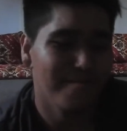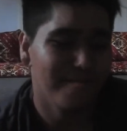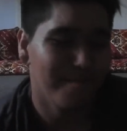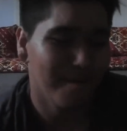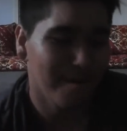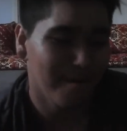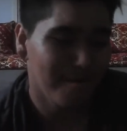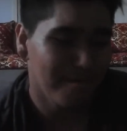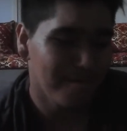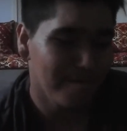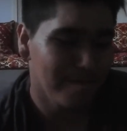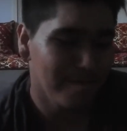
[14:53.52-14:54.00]

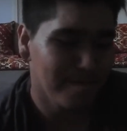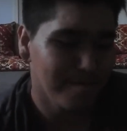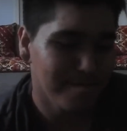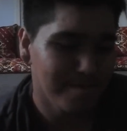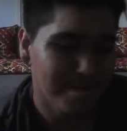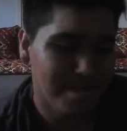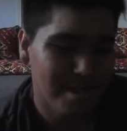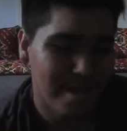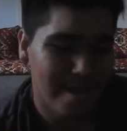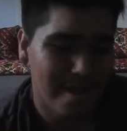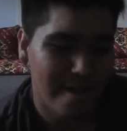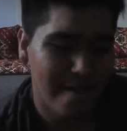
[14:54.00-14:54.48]

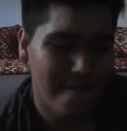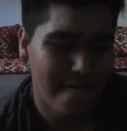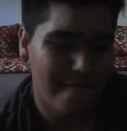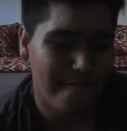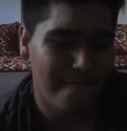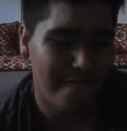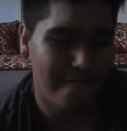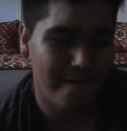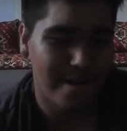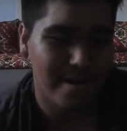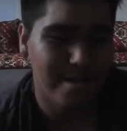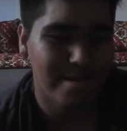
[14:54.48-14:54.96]
problems,
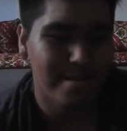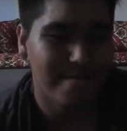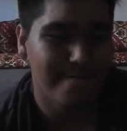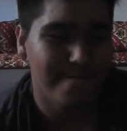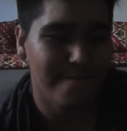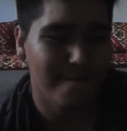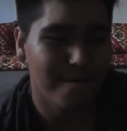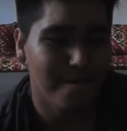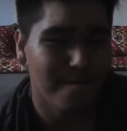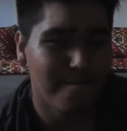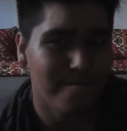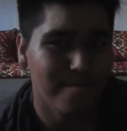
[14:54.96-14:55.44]
friend
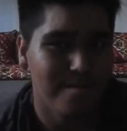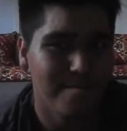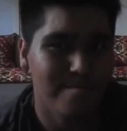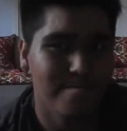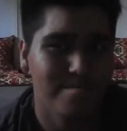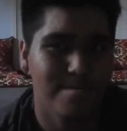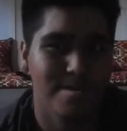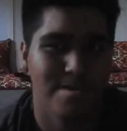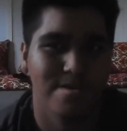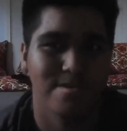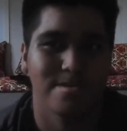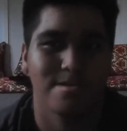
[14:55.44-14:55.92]

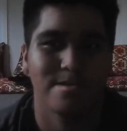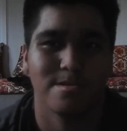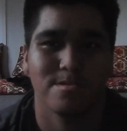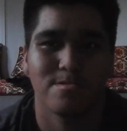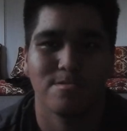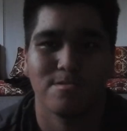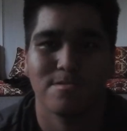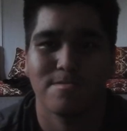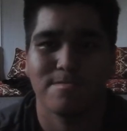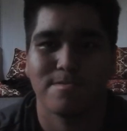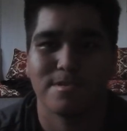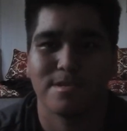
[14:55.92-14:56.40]
problem, that
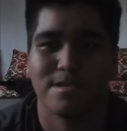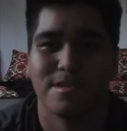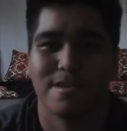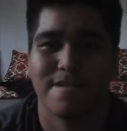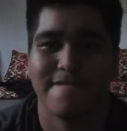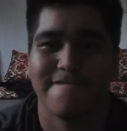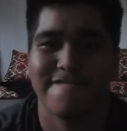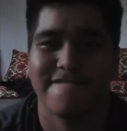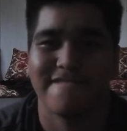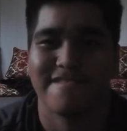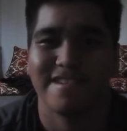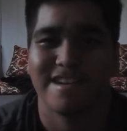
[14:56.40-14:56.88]
sort of
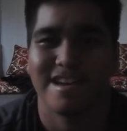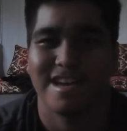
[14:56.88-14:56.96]
stuff.